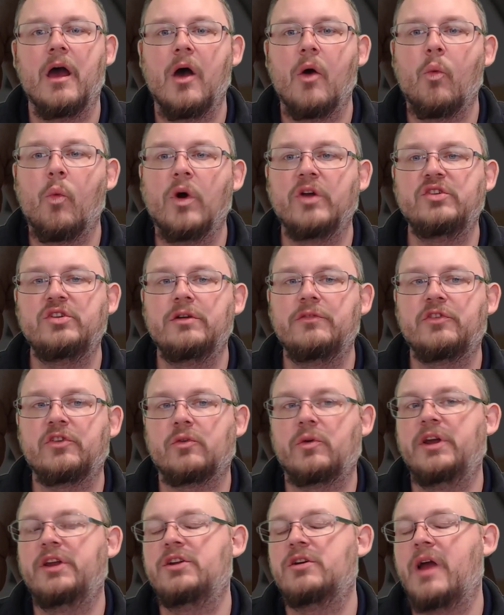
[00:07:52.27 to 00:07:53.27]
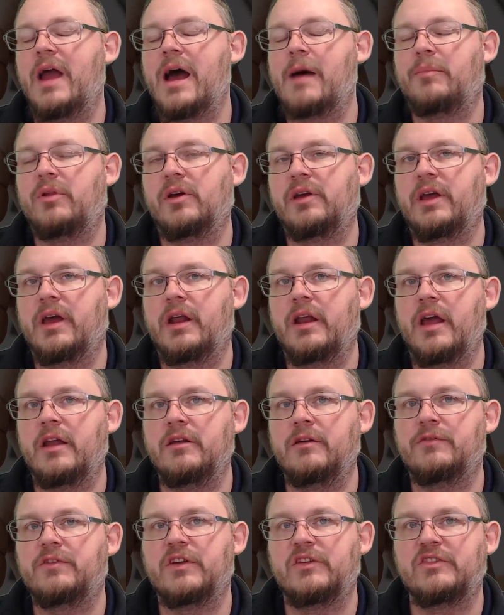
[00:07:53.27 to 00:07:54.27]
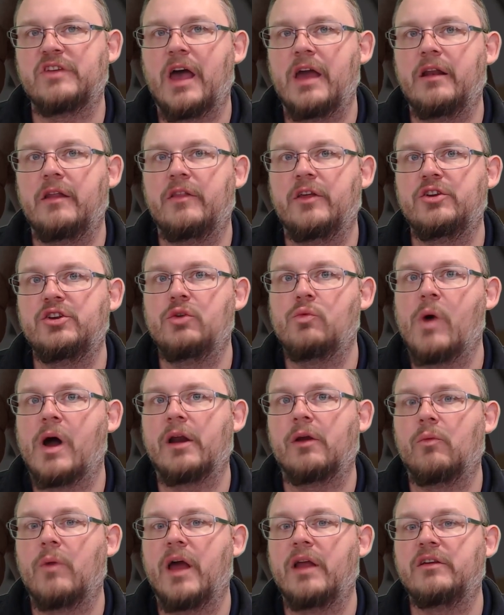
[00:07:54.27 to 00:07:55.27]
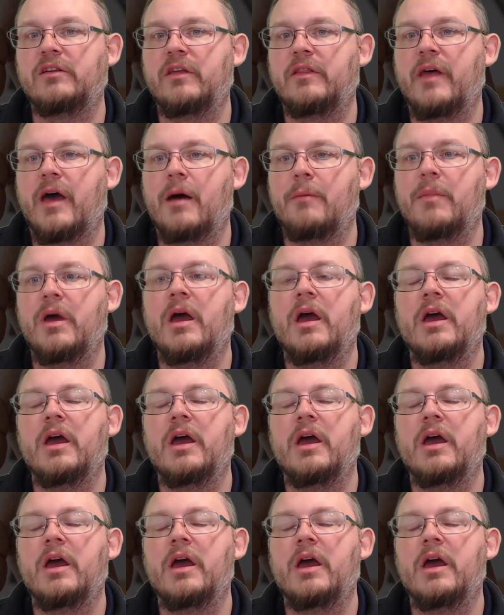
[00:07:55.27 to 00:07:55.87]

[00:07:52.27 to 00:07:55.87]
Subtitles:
Once you've screened your applicant and you've decided that you want to rent to them,